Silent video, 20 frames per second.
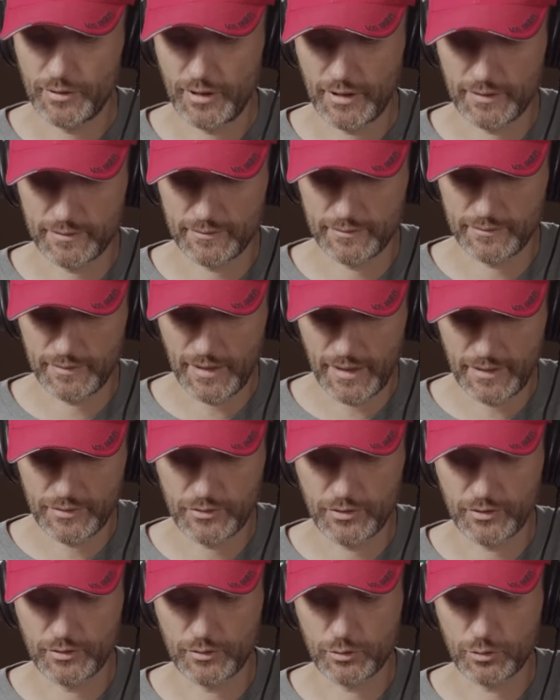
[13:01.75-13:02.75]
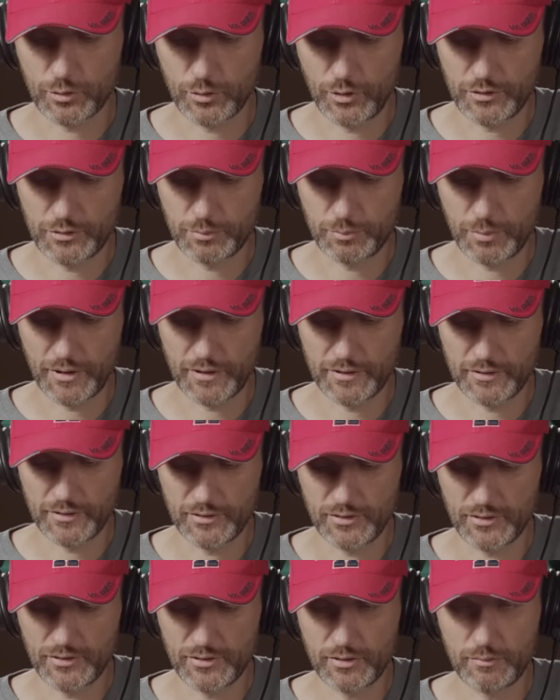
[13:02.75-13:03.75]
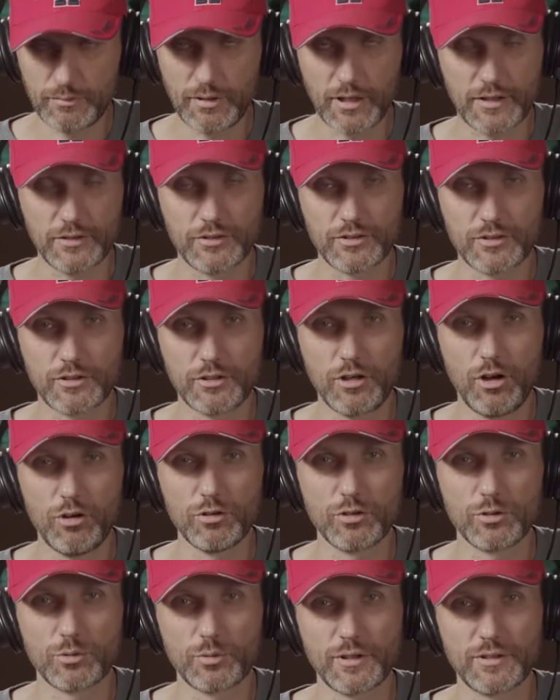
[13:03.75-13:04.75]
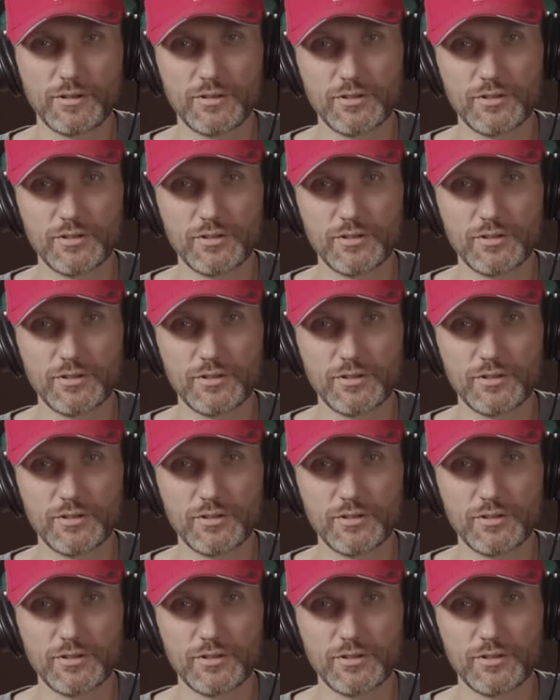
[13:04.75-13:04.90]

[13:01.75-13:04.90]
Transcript: like nice and crisp but it doesn't seem like it's coloring